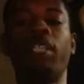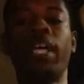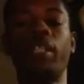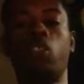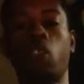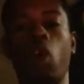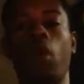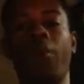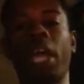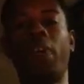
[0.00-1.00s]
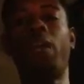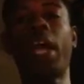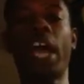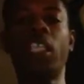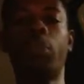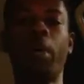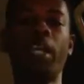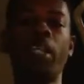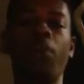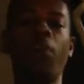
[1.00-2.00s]
Take control of every
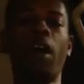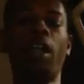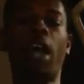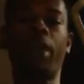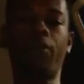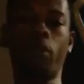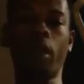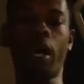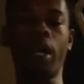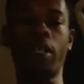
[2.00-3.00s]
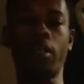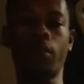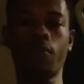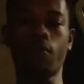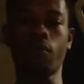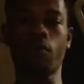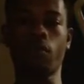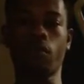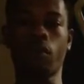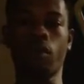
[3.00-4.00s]
aspect of our life, you guys.
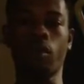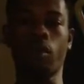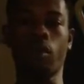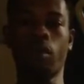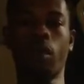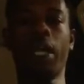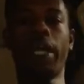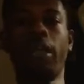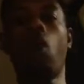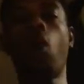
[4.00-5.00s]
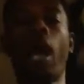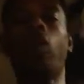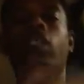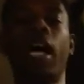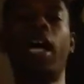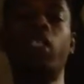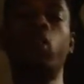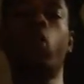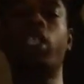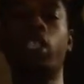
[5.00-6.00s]
Let no outside
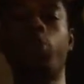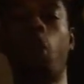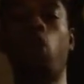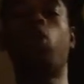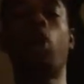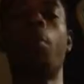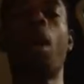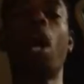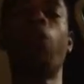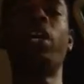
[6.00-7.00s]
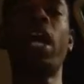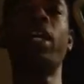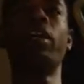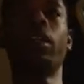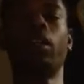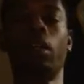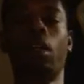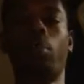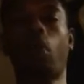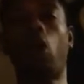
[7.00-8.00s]
sources program our reality.
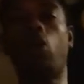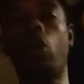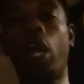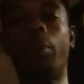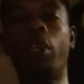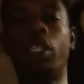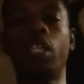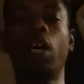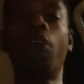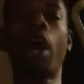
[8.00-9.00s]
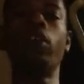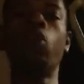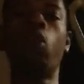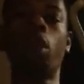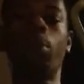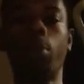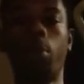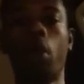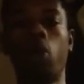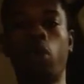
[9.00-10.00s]
Program yourself how you want to be
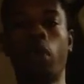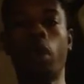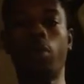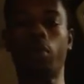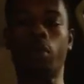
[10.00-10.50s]
programmed.